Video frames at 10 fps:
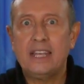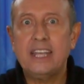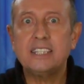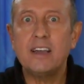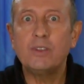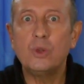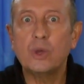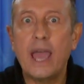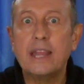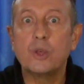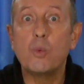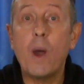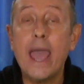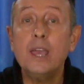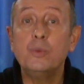let's have a look at the
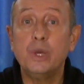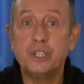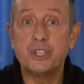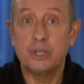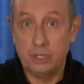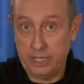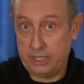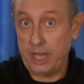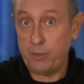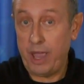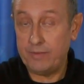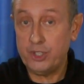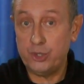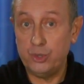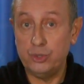way in which, let's say we have a
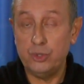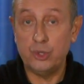student